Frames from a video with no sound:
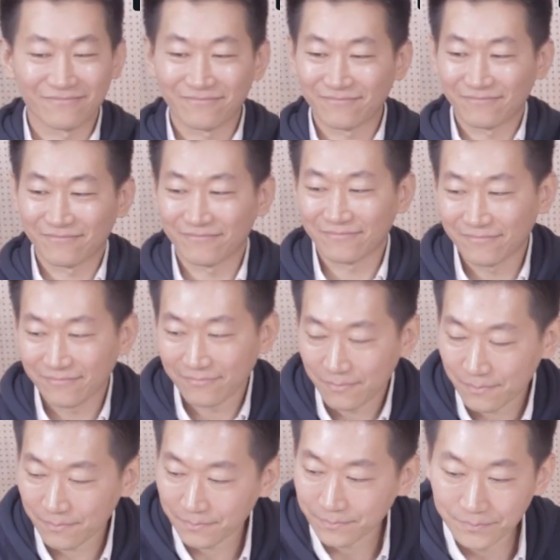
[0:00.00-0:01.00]

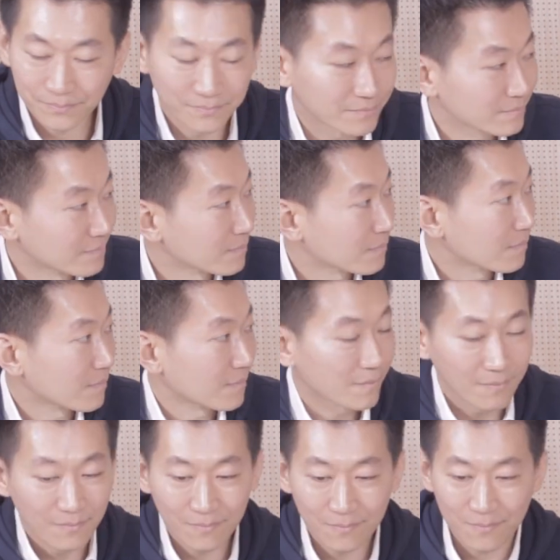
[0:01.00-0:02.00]

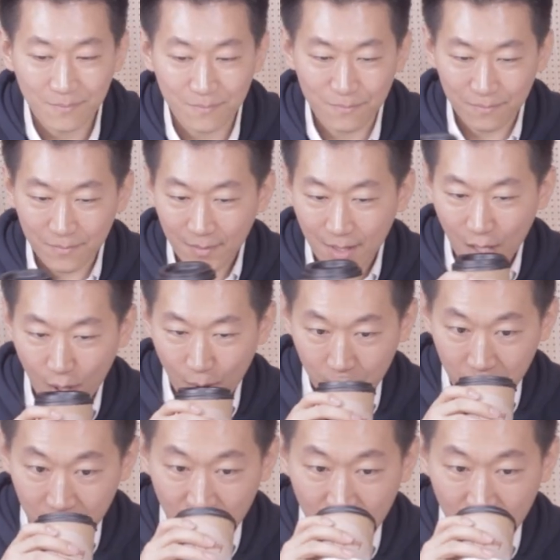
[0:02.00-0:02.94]
This person isn't speaking.